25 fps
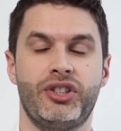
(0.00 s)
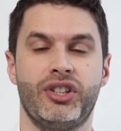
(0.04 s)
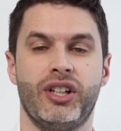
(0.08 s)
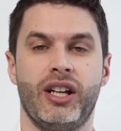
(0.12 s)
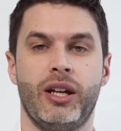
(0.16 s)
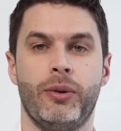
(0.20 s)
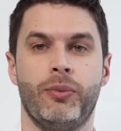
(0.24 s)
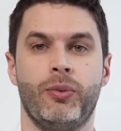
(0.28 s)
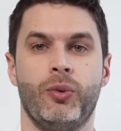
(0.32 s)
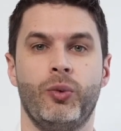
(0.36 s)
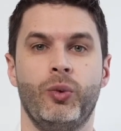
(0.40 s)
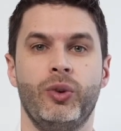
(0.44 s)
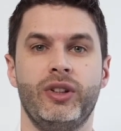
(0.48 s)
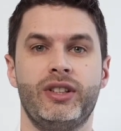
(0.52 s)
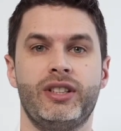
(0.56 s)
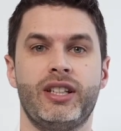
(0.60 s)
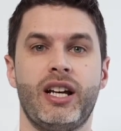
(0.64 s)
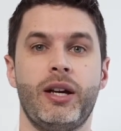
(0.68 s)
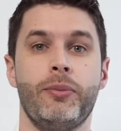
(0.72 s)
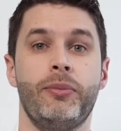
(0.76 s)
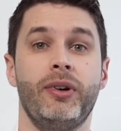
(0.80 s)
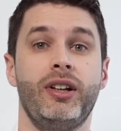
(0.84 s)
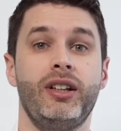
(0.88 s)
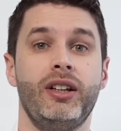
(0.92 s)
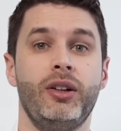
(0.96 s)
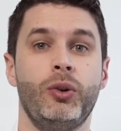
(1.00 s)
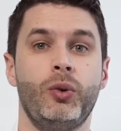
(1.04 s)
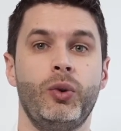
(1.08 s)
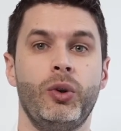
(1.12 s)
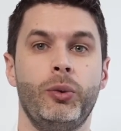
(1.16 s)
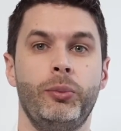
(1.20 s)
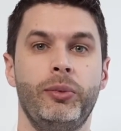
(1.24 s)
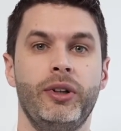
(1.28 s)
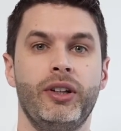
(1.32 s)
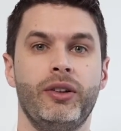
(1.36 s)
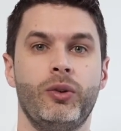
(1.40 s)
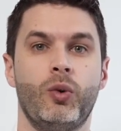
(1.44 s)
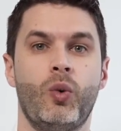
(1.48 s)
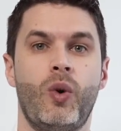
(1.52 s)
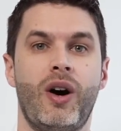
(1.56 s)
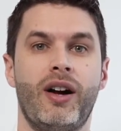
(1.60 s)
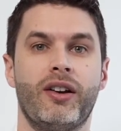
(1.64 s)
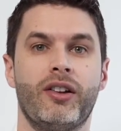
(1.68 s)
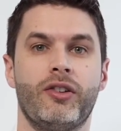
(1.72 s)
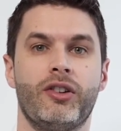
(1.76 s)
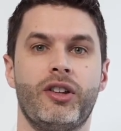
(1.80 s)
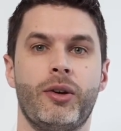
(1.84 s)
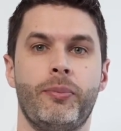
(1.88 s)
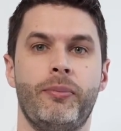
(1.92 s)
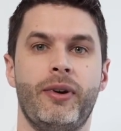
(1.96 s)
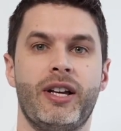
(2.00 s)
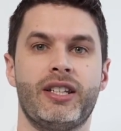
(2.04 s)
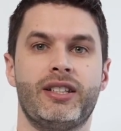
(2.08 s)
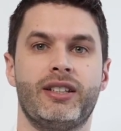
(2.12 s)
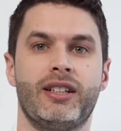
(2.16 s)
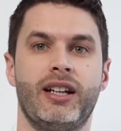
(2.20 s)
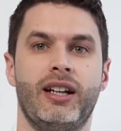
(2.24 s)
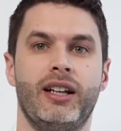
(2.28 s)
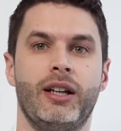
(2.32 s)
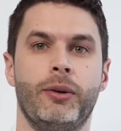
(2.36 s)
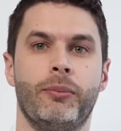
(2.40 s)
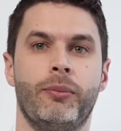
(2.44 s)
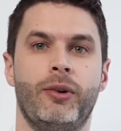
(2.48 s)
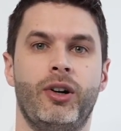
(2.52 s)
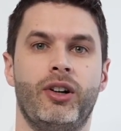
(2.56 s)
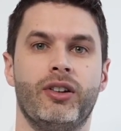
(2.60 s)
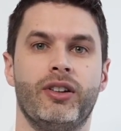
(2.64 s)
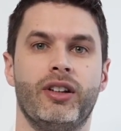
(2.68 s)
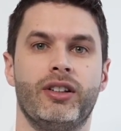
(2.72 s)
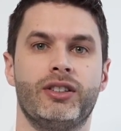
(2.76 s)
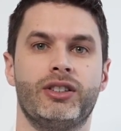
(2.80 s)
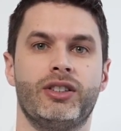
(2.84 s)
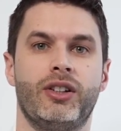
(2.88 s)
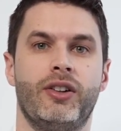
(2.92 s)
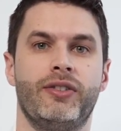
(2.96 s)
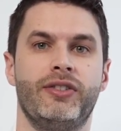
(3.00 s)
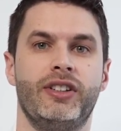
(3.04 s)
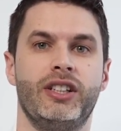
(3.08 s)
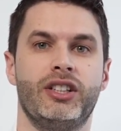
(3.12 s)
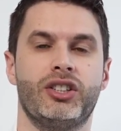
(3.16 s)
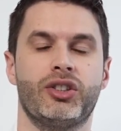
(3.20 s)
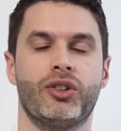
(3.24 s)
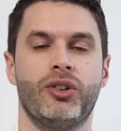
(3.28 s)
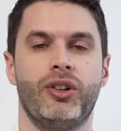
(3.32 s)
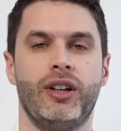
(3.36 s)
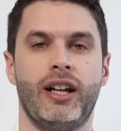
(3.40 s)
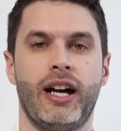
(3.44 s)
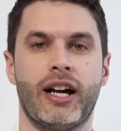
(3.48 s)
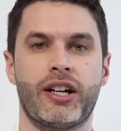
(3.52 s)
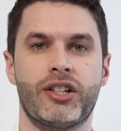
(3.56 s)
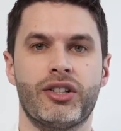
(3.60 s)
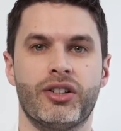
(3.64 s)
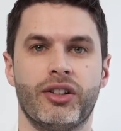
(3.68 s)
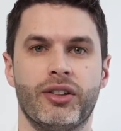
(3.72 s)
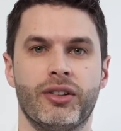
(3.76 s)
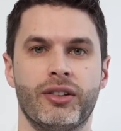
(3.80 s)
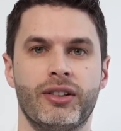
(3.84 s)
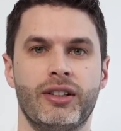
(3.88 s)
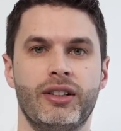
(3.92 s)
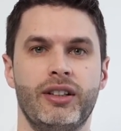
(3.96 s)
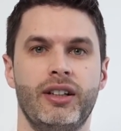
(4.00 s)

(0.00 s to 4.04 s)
shape, which I believe will be one of the best-selling models of this collection.